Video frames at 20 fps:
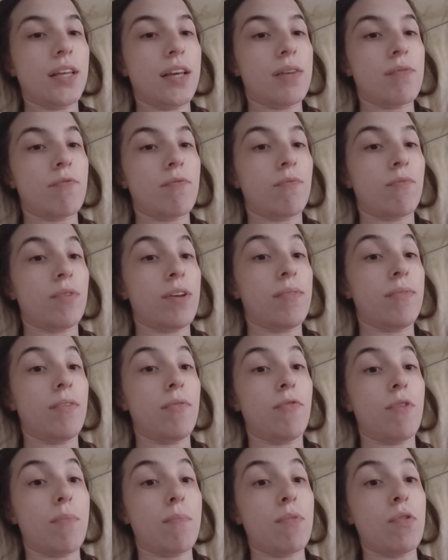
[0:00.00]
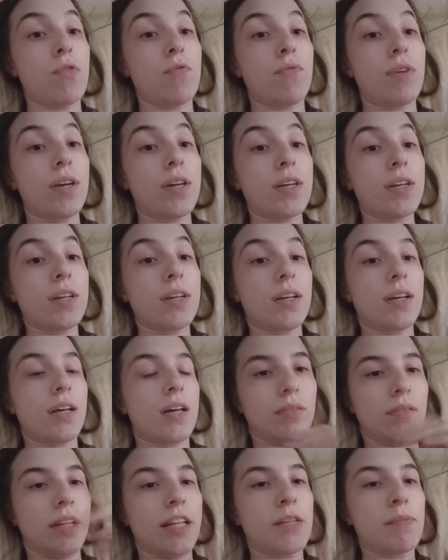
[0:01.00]
like even from moving.
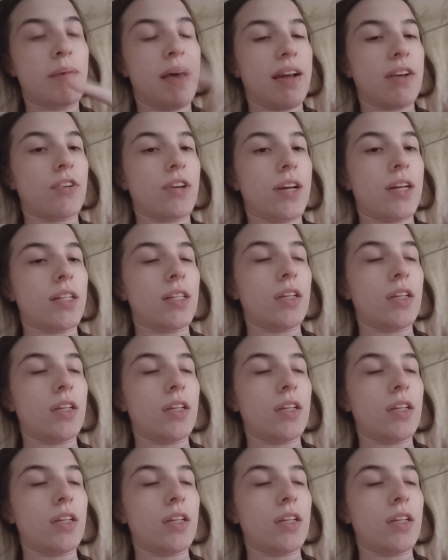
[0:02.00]
Let's backtrack